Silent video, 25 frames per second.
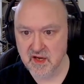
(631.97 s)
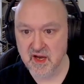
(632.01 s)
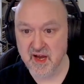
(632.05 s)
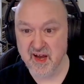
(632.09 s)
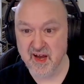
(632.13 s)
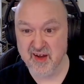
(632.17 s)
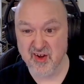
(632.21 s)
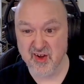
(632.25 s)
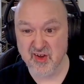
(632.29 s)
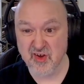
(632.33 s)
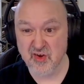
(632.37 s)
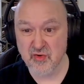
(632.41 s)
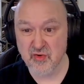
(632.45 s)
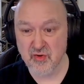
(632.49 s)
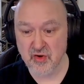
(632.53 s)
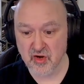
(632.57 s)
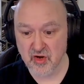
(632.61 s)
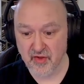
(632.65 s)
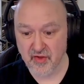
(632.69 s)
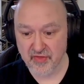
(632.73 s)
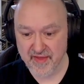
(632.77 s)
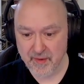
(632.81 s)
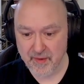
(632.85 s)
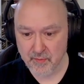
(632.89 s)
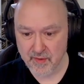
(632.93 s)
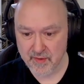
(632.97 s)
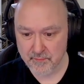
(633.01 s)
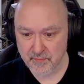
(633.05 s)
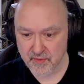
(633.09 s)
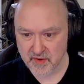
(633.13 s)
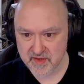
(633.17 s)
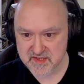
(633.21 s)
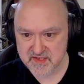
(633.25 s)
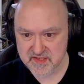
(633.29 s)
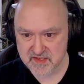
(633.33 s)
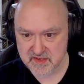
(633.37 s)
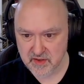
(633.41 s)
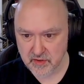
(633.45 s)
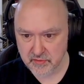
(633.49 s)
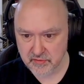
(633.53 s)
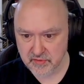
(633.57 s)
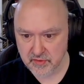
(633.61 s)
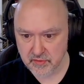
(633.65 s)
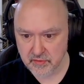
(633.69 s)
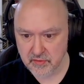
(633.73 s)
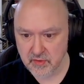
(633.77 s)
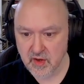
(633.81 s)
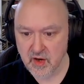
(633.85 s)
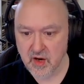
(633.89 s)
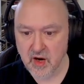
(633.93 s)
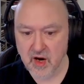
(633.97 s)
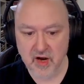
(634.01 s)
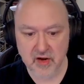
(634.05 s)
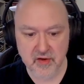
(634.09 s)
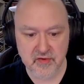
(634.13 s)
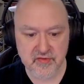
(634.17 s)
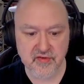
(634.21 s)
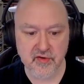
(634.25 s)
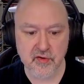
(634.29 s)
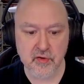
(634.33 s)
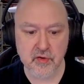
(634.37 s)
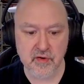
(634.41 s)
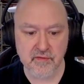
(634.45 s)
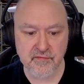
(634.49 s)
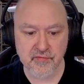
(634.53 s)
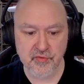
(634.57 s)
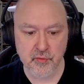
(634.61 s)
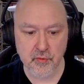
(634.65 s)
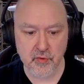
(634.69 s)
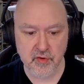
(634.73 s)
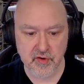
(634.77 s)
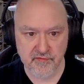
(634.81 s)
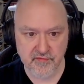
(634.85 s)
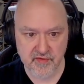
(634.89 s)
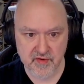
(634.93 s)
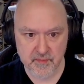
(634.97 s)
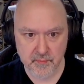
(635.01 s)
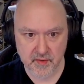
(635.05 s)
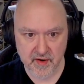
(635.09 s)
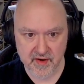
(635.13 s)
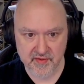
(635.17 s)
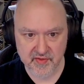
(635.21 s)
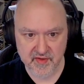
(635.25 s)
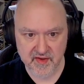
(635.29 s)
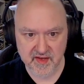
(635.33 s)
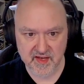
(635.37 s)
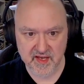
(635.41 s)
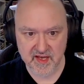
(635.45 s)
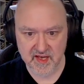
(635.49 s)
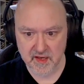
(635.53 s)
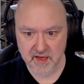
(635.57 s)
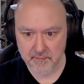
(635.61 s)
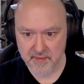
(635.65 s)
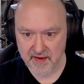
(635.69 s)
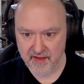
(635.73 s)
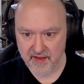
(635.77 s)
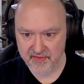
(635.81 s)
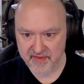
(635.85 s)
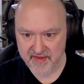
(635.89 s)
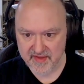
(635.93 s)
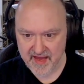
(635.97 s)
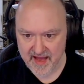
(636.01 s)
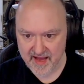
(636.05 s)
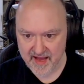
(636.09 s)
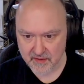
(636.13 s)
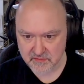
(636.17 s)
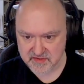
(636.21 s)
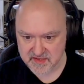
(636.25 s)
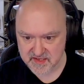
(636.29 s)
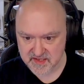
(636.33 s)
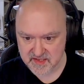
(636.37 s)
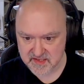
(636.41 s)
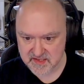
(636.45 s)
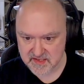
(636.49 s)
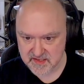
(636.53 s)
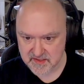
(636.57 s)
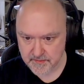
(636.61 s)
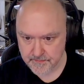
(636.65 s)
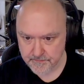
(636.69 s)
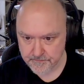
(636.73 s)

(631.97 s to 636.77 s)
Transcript: And I could have got that one by Sudoku. I also could have thought of it by thinking about the outies.